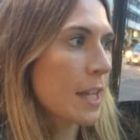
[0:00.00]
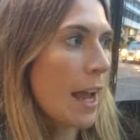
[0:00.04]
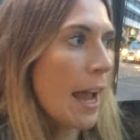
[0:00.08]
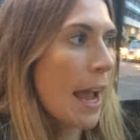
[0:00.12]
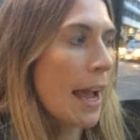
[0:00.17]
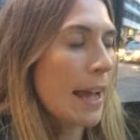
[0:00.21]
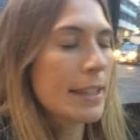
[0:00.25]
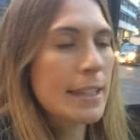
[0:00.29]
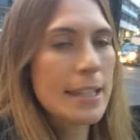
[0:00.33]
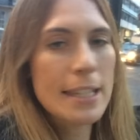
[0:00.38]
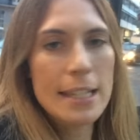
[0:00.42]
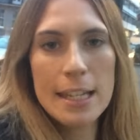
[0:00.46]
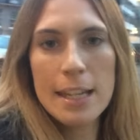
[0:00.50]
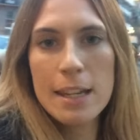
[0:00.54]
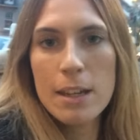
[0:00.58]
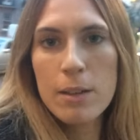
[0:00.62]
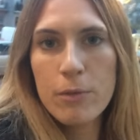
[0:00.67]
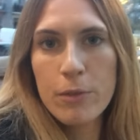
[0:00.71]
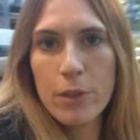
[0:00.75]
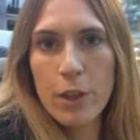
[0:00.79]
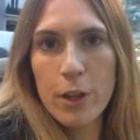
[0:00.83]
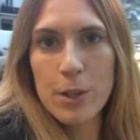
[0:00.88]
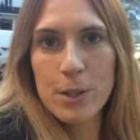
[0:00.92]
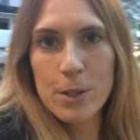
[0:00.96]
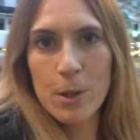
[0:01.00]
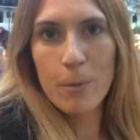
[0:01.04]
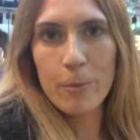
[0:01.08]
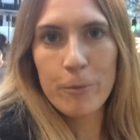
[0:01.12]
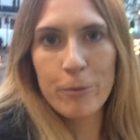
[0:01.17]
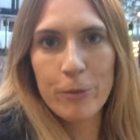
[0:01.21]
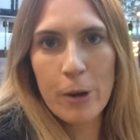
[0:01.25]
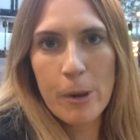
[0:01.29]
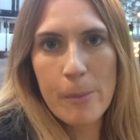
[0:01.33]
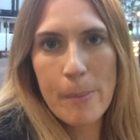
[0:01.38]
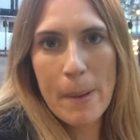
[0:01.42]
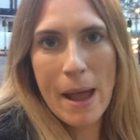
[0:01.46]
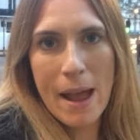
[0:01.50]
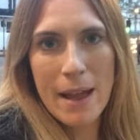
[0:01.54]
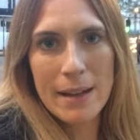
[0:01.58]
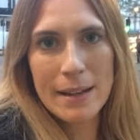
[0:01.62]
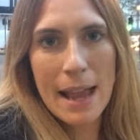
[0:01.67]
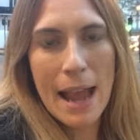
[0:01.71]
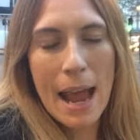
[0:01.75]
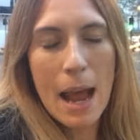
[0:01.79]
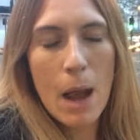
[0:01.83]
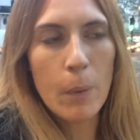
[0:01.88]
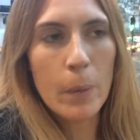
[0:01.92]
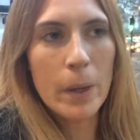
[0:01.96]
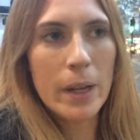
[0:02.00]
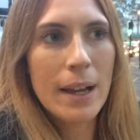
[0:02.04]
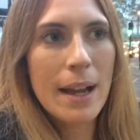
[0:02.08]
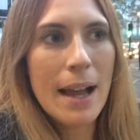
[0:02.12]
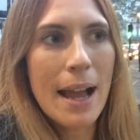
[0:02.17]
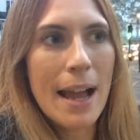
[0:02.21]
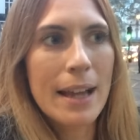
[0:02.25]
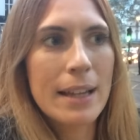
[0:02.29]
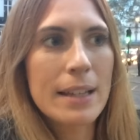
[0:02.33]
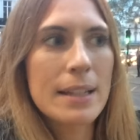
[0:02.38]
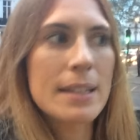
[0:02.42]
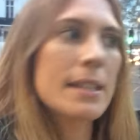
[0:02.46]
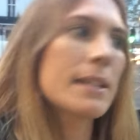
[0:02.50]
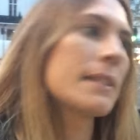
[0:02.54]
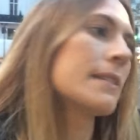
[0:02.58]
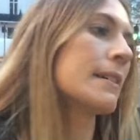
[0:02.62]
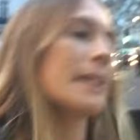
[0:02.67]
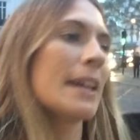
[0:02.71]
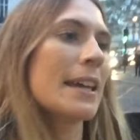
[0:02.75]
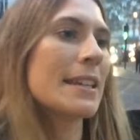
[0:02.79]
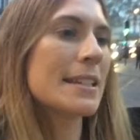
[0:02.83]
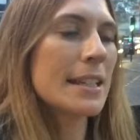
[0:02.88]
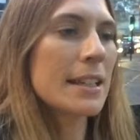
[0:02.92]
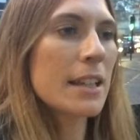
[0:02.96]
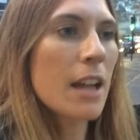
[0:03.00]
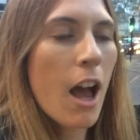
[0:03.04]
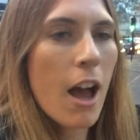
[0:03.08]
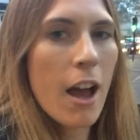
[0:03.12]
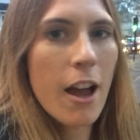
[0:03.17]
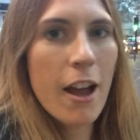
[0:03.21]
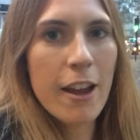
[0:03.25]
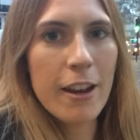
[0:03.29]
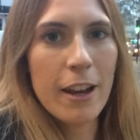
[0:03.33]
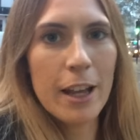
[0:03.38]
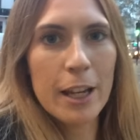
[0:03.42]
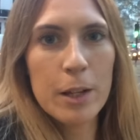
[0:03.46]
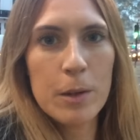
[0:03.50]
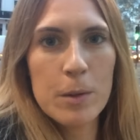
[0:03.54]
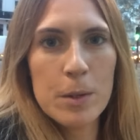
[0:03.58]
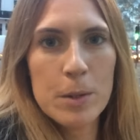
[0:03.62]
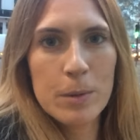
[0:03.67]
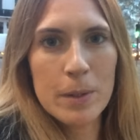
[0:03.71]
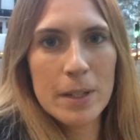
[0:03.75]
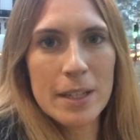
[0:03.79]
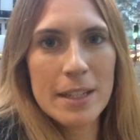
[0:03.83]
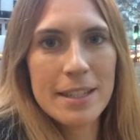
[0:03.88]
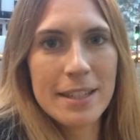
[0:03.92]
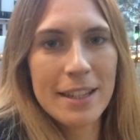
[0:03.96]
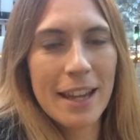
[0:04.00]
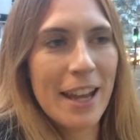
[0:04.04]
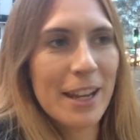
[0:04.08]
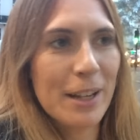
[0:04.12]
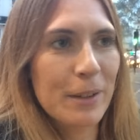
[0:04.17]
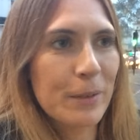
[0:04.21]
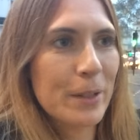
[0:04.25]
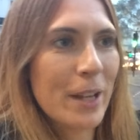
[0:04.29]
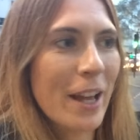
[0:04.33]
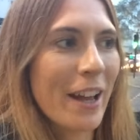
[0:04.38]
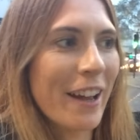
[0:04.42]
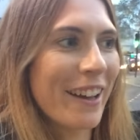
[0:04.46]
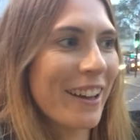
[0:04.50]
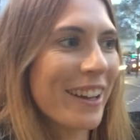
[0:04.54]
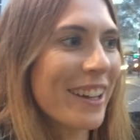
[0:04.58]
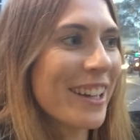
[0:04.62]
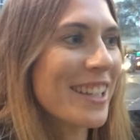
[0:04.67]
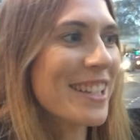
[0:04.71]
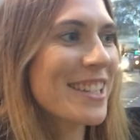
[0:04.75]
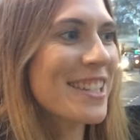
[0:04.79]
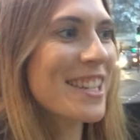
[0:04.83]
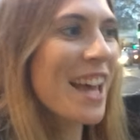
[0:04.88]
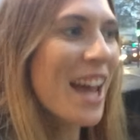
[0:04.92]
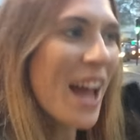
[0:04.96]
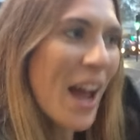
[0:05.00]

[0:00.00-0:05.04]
I had to leave those on for about an hour and it didn't hurt, like I was really scared it would hurt.